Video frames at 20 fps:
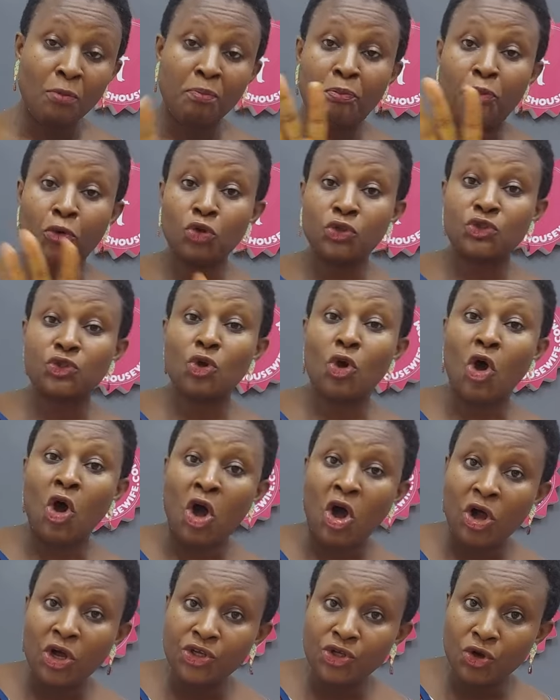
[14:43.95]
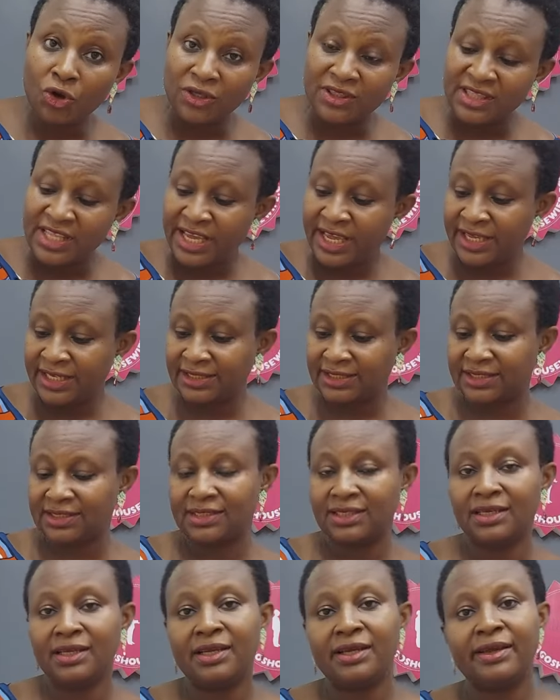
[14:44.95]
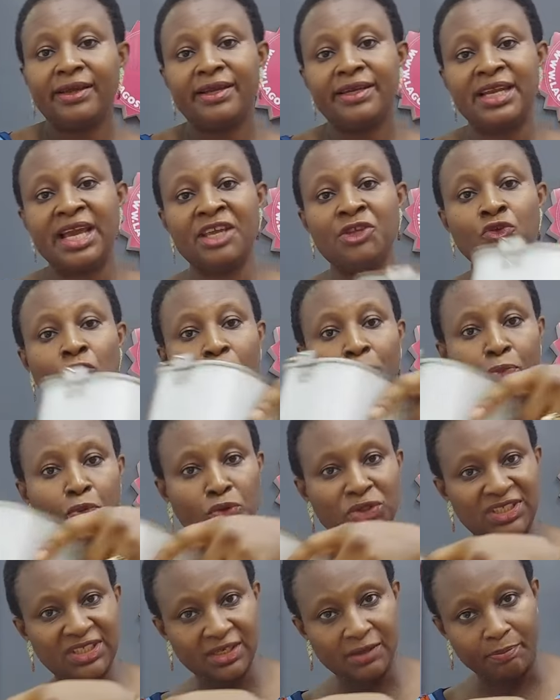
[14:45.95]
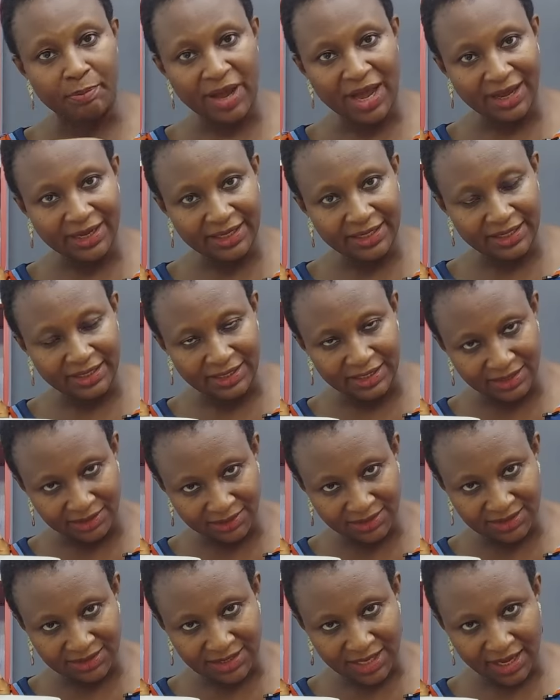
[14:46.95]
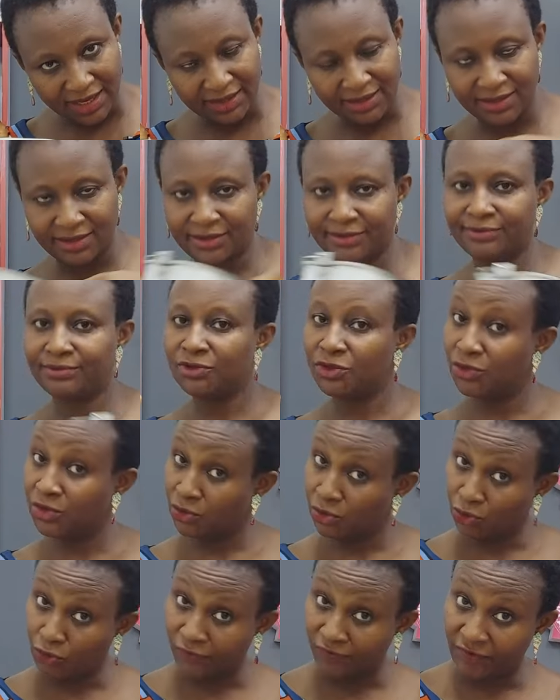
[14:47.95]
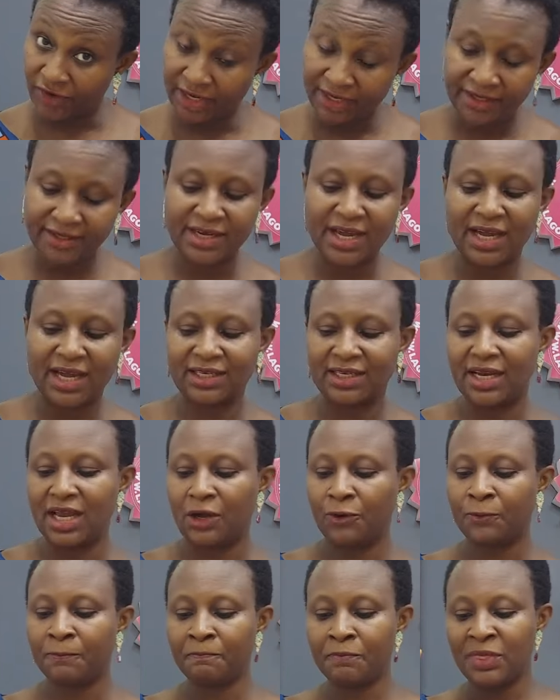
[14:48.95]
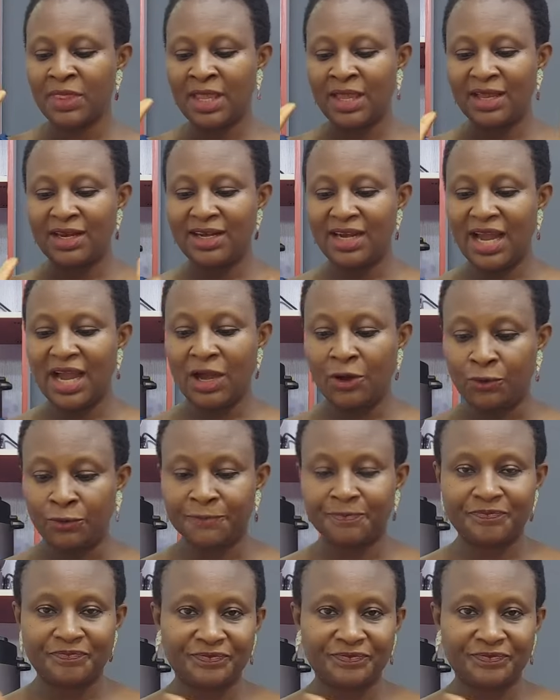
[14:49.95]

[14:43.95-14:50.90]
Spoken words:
put all your things, then you put it back inside. You've learned that now. Now,